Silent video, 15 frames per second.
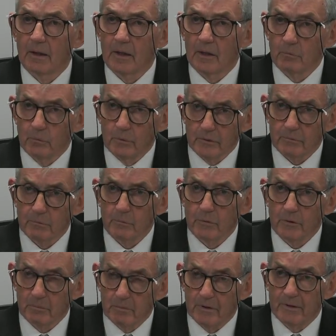It would
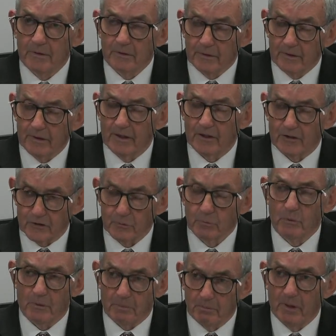have been in connection
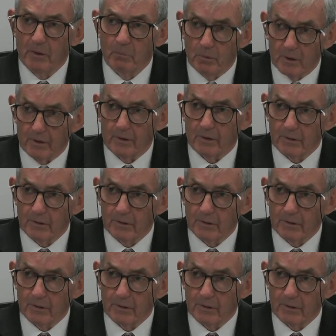with my work.